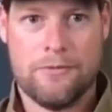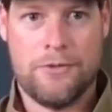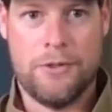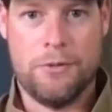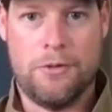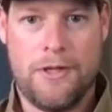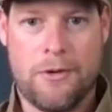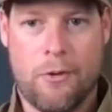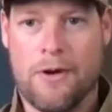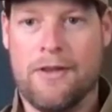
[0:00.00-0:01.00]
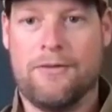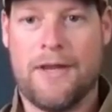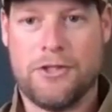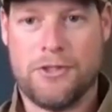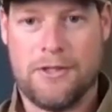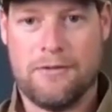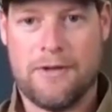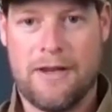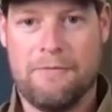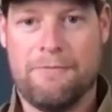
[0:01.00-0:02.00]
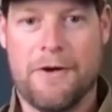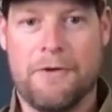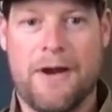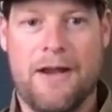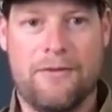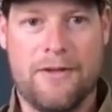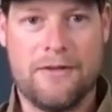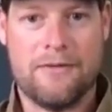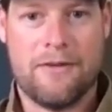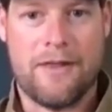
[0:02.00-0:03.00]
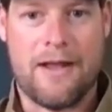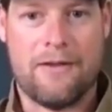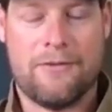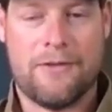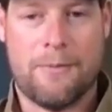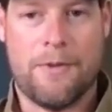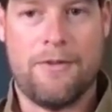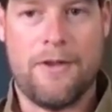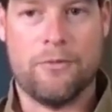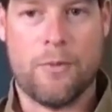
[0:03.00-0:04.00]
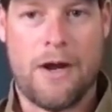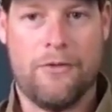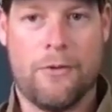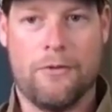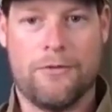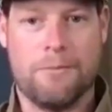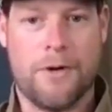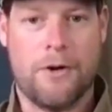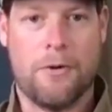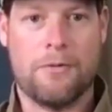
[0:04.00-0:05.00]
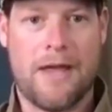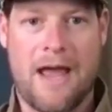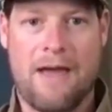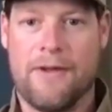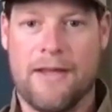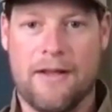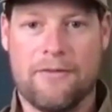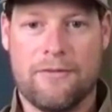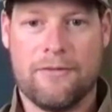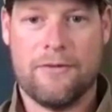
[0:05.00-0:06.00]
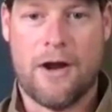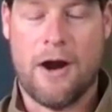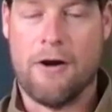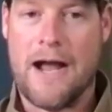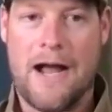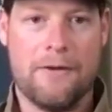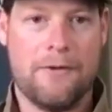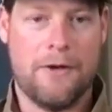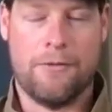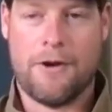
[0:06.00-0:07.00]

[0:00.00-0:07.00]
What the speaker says: to the organization and fundraising that some of these wild horse and burro advocates are on.